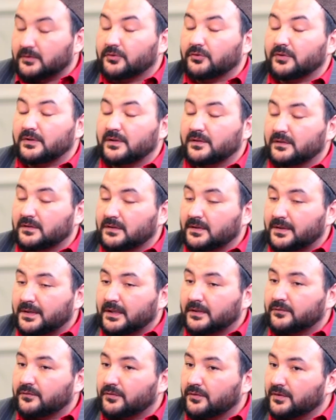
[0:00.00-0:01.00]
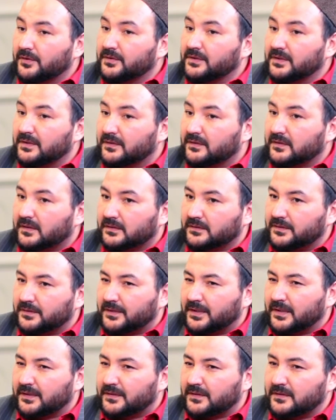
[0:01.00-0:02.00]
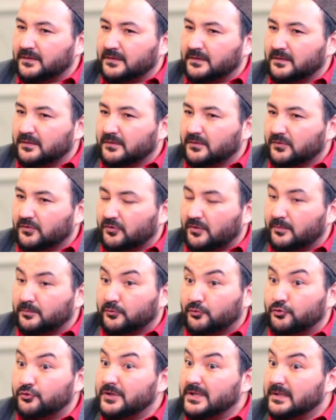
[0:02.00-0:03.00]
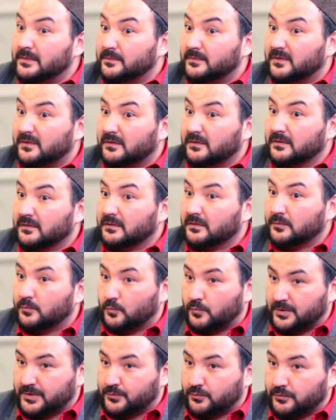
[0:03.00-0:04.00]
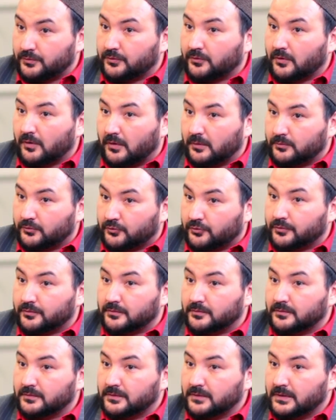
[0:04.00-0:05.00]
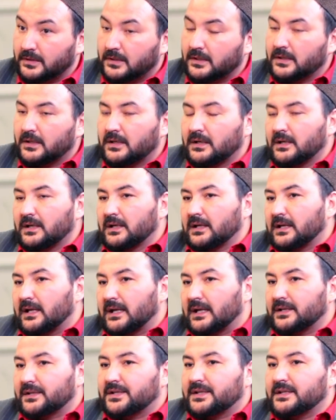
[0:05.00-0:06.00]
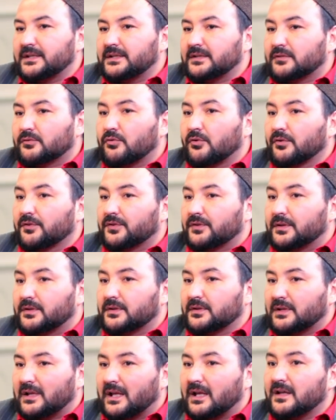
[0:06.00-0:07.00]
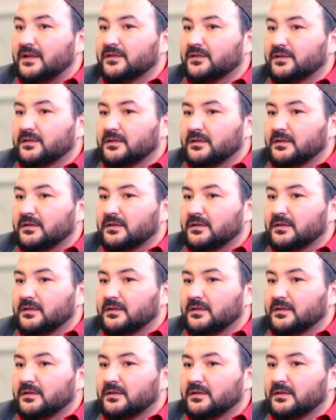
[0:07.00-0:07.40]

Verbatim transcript: So isn't it that first he started getting some dreams mm -hmm. which yes. would come true? Mm -hmm. And he did consider it as